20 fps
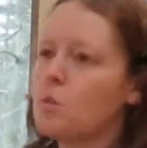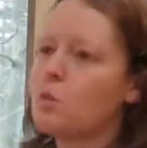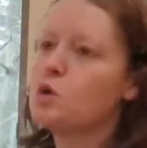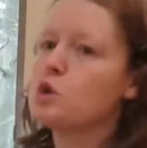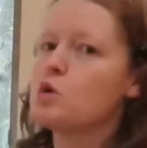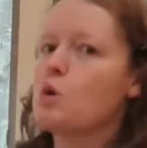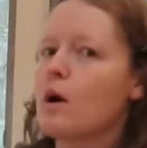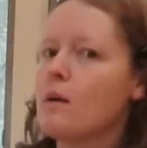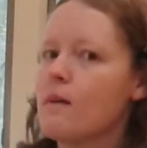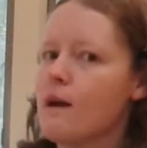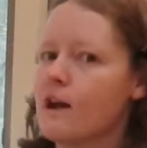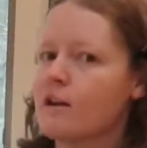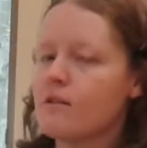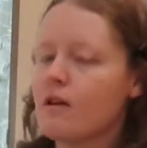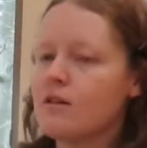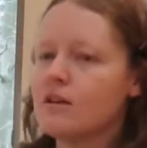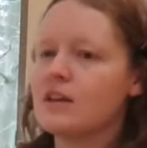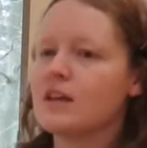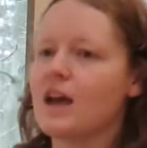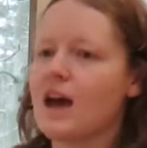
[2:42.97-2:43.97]
We do our
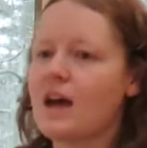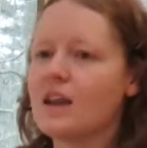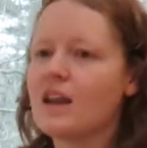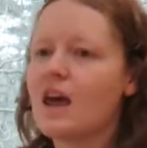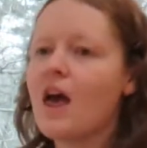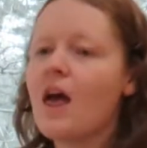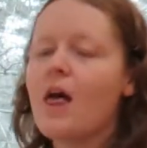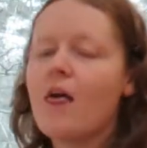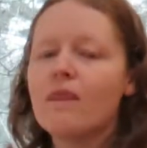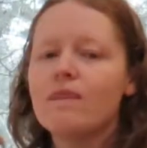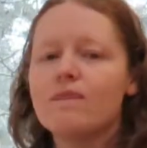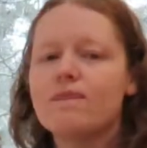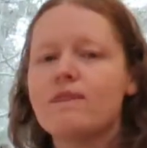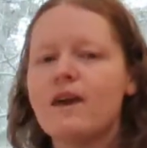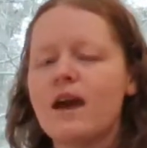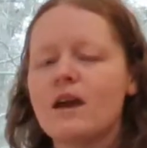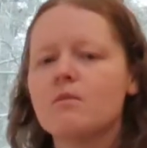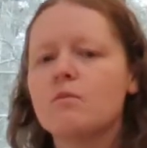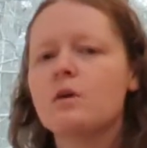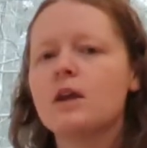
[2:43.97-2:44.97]
background again,
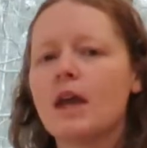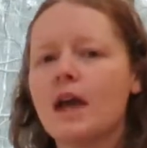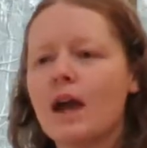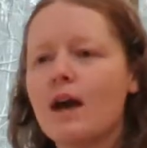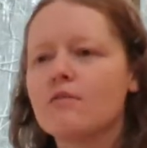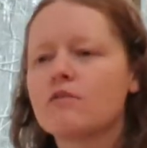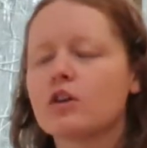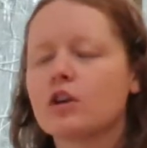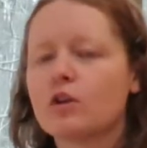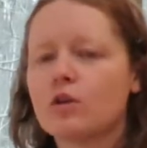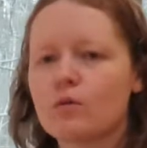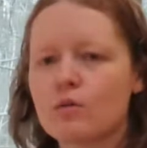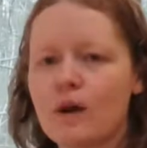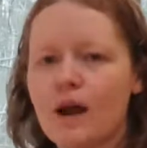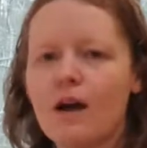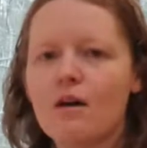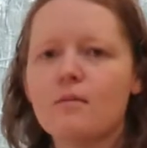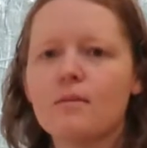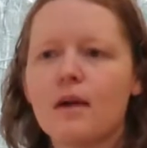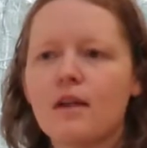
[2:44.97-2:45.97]
then we have the
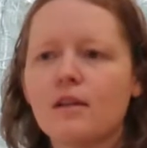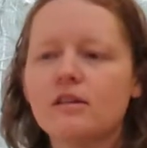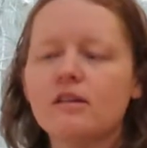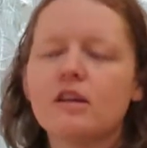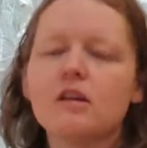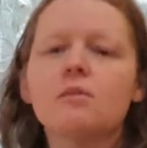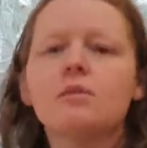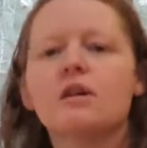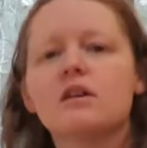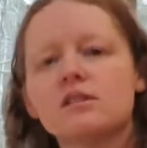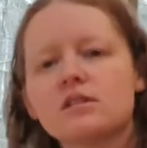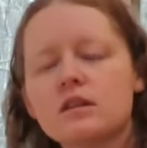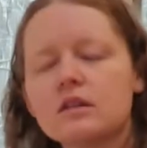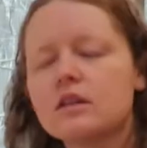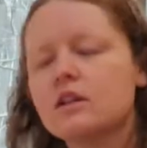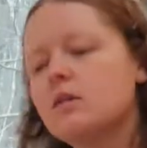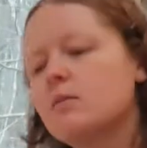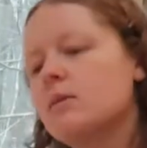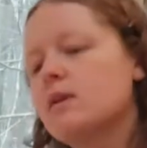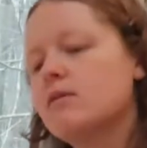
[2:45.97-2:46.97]
chorale melody, but it's a
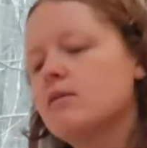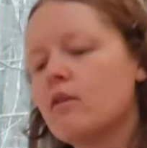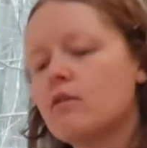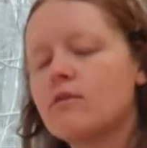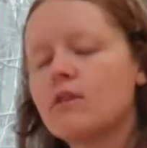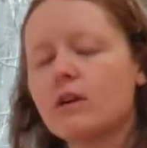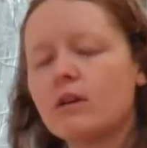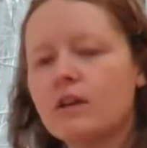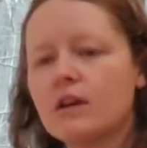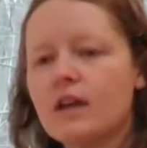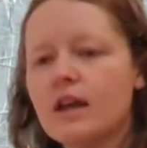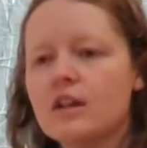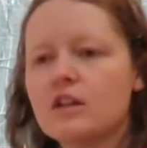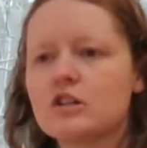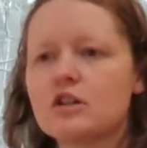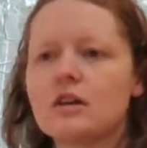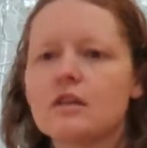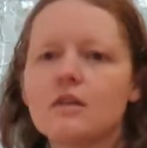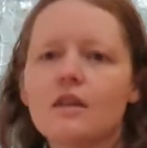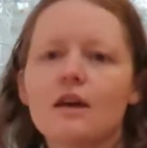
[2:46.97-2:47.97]
little bit of a
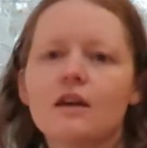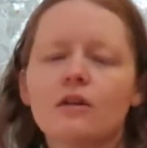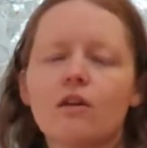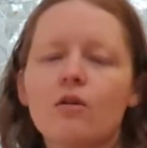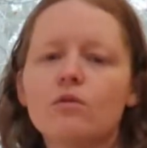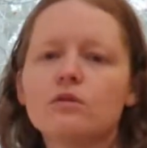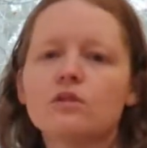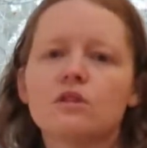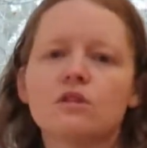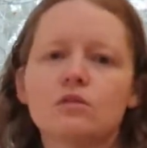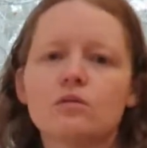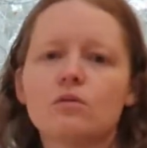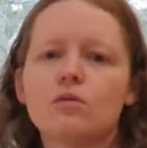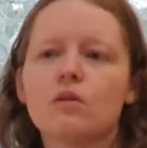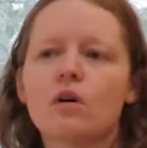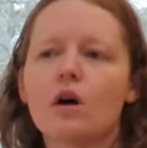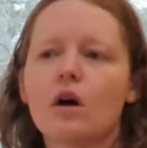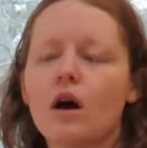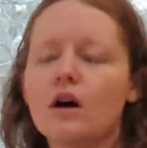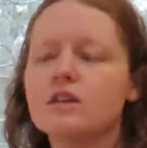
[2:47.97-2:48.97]
variation that goes into
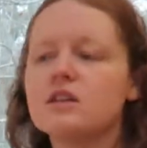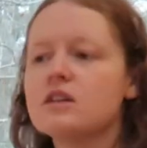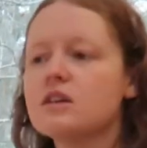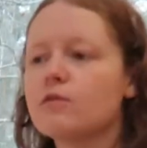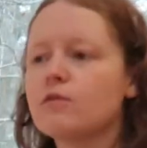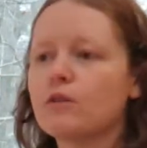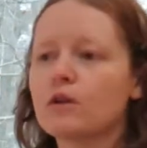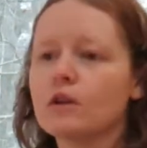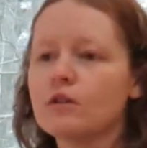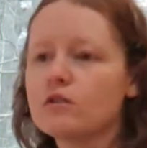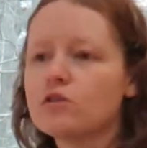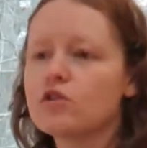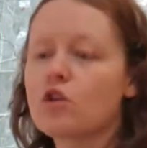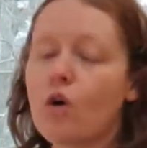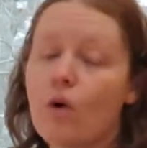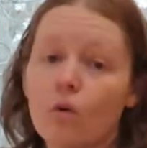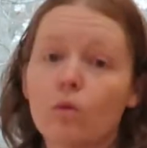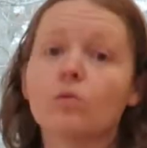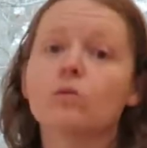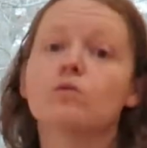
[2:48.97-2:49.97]
a different
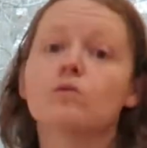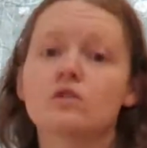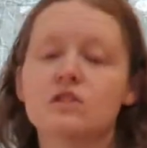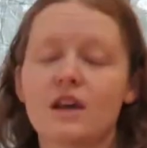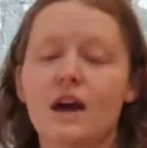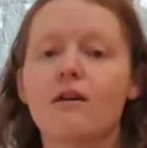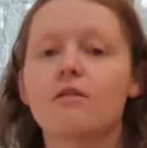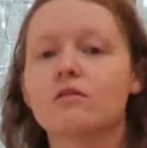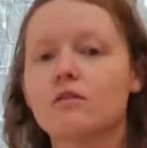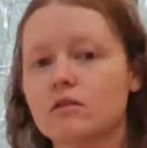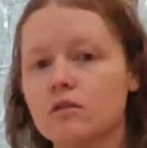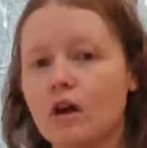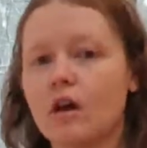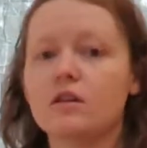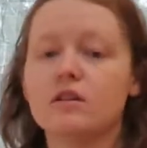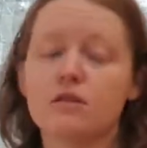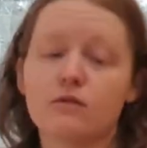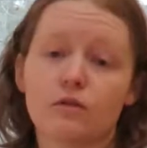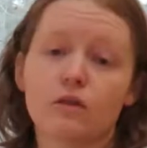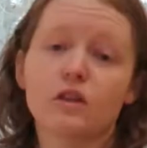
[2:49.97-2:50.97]
tonal sound,
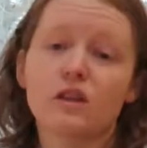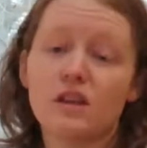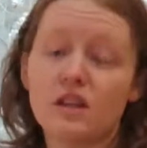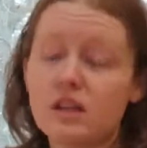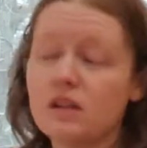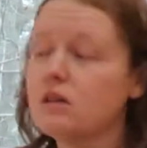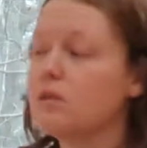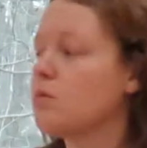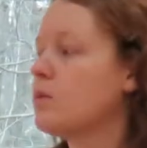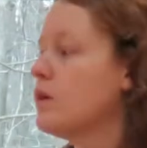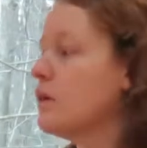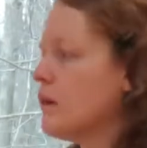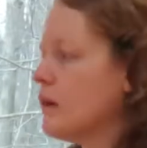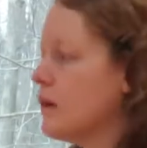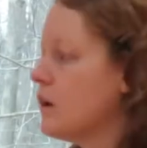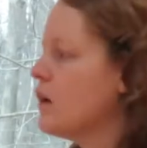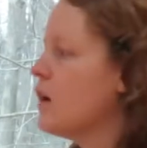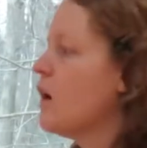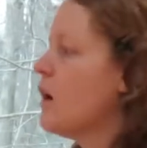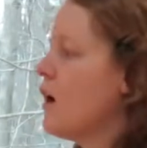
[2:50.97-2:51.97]
a different key
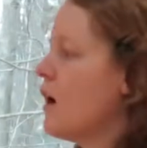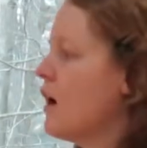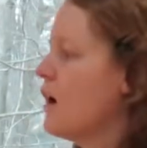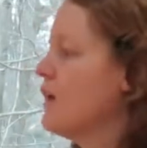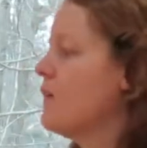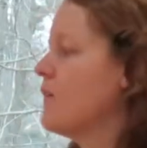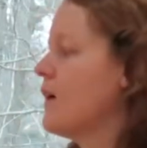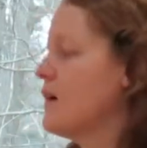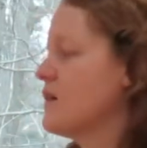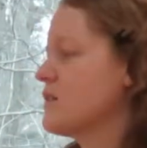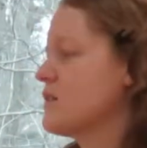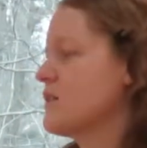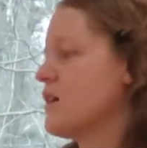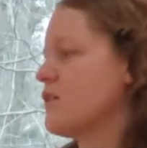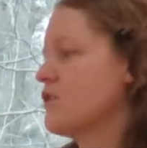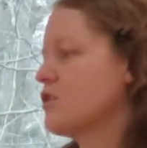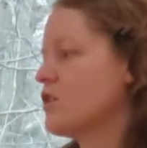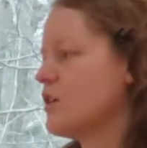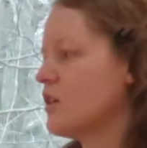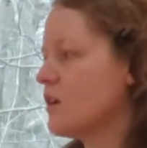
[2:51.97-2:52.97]
really, in that
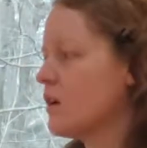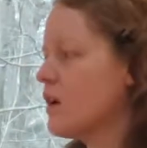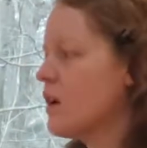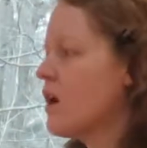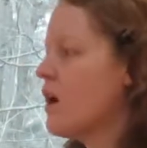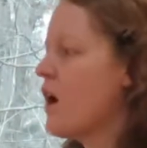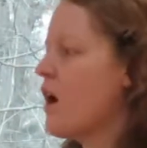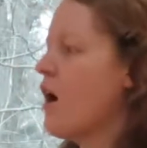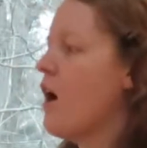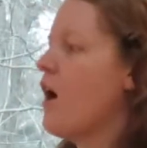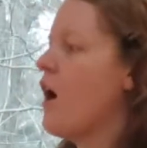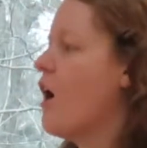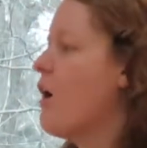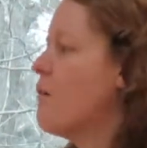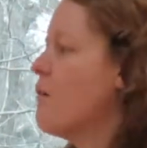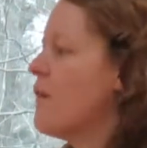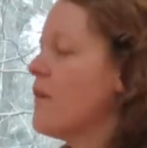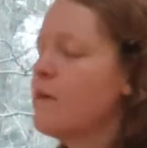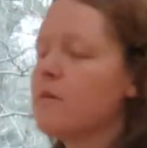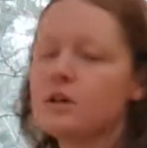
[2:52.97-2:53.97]
section.
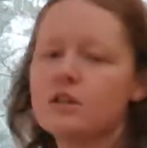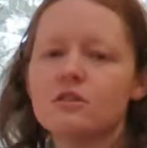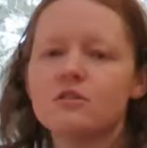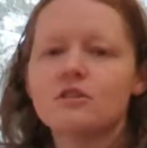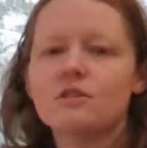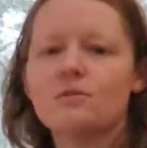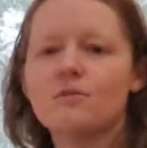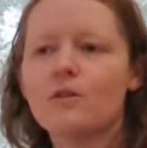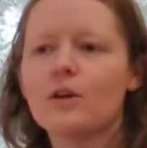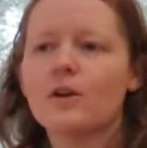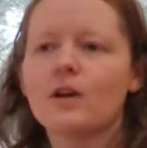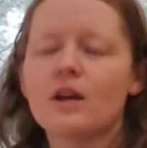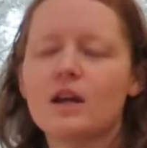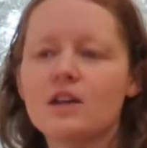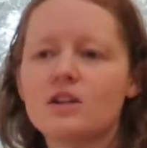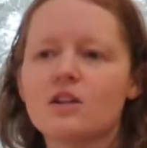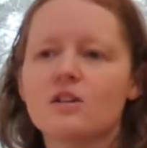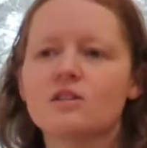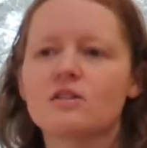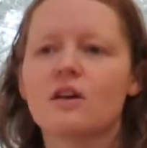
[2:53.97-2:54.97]
And then we do some
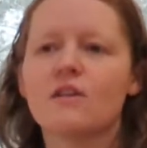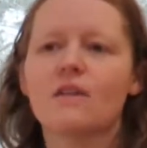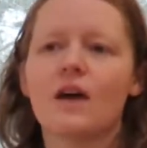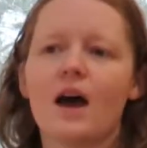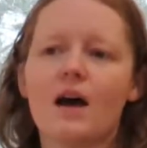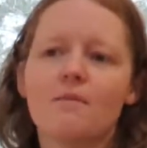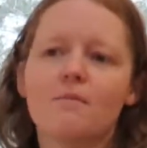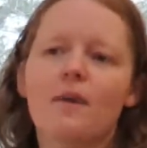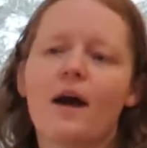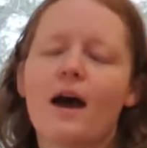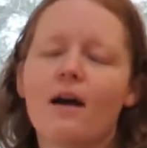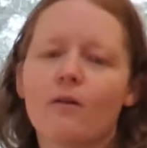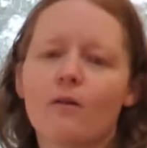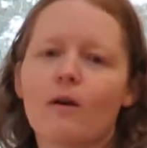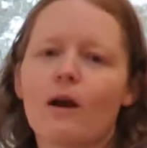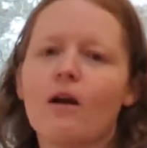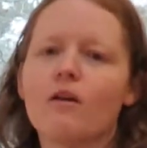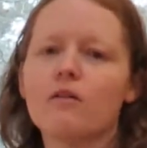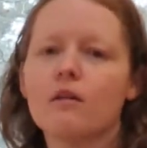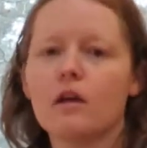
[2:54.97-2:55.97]
variations on that
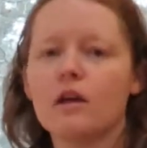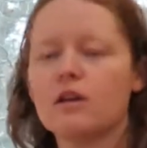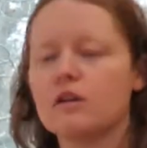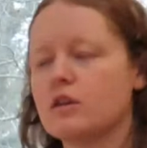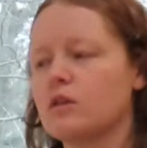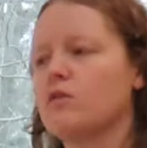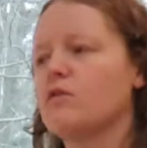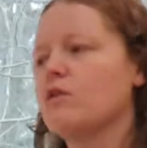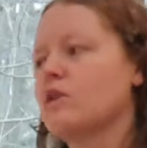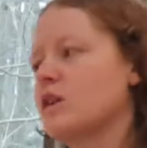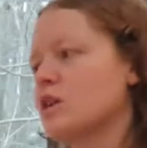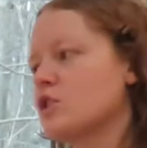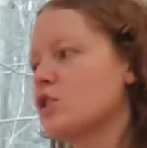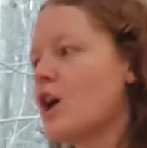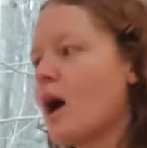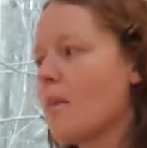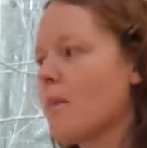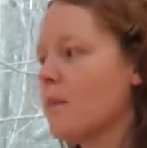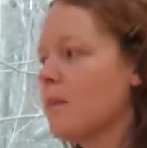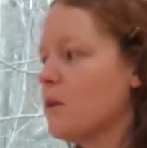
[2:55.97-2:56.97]
background to
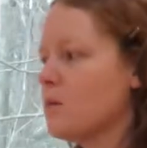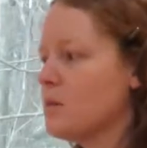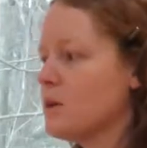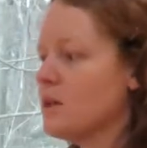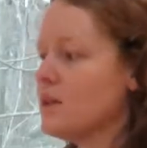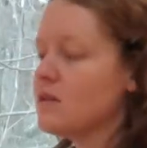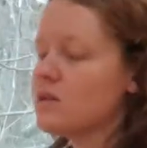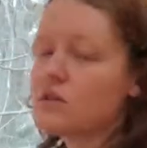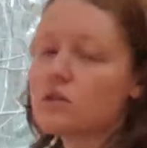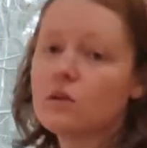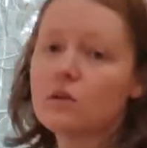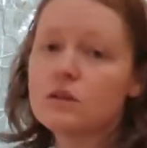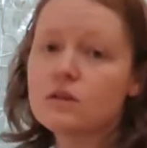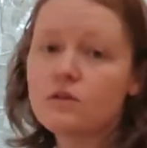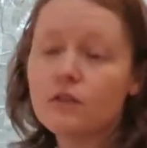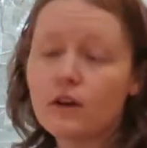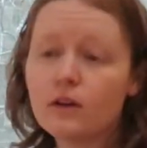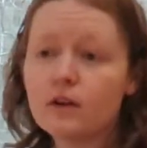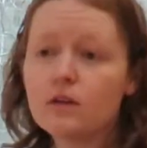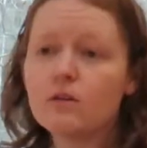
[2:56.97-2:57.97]
finish up the piece. So it's
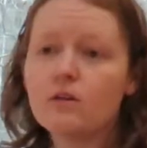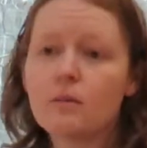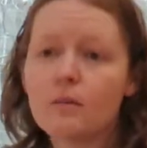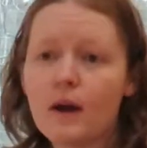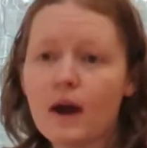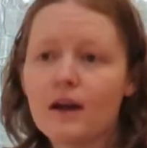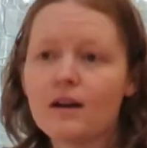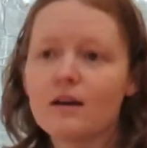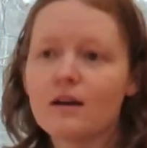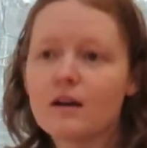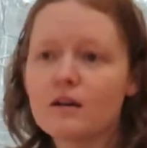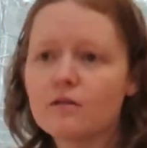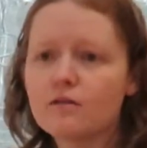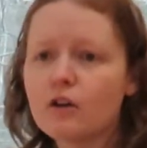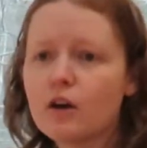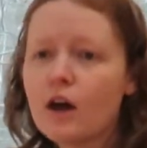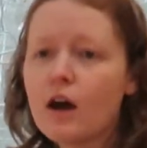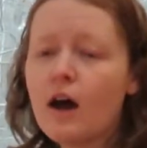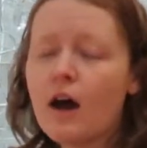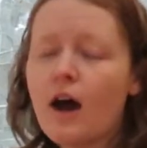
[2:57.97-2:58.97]
fairly
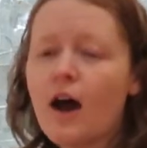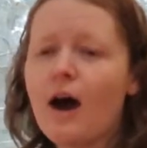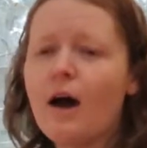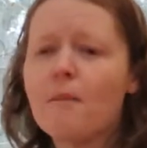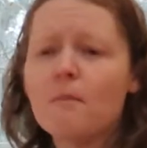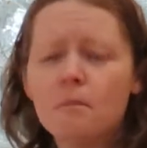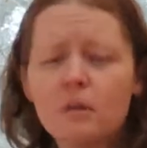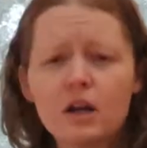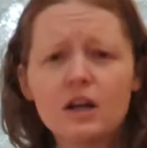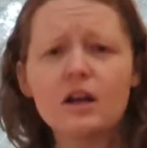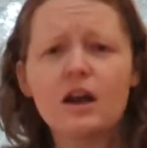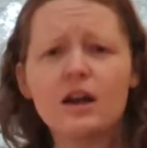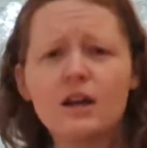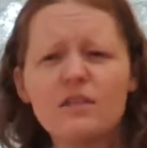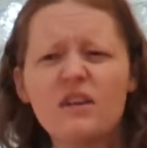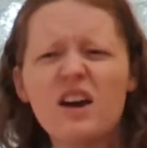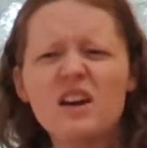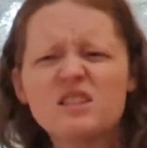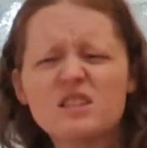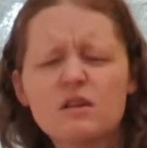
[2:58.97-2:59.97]
repetitive, but it kind
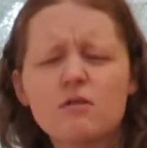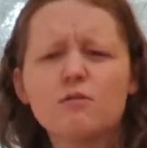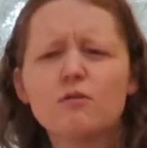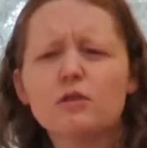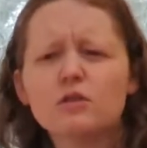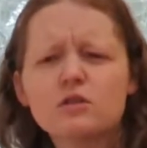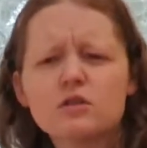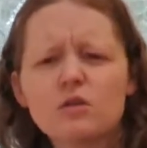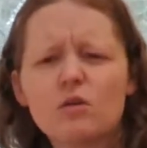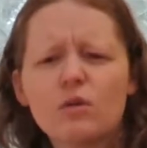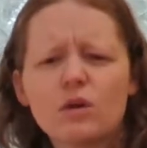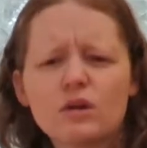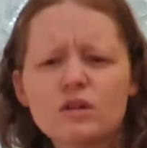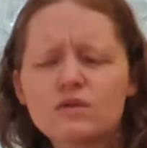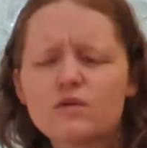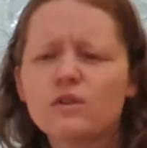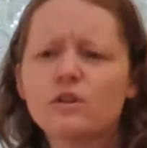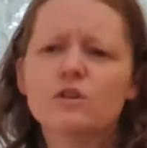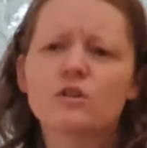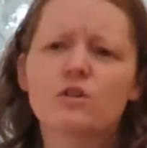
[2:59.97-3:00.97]
of has a
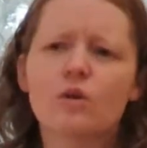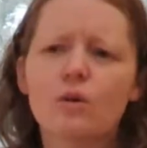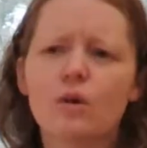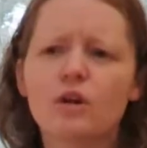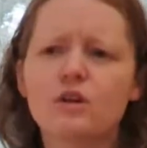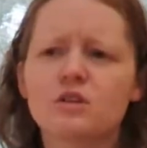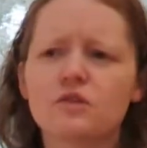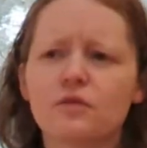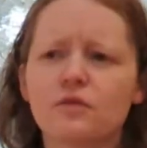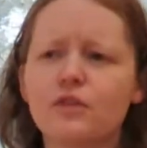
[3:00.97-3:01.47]
verse-chorus